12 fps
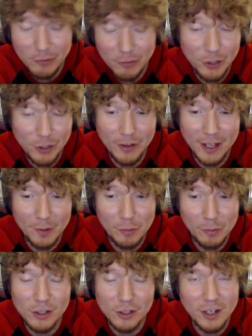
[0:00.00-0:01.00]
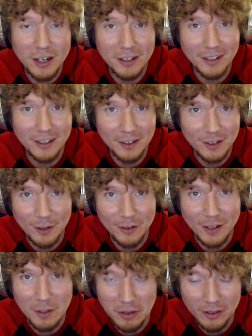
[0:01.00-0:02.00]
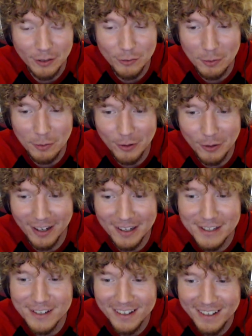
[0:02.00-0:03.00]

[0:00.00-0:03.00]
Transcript: sure they appreciated getting all that money from you guys.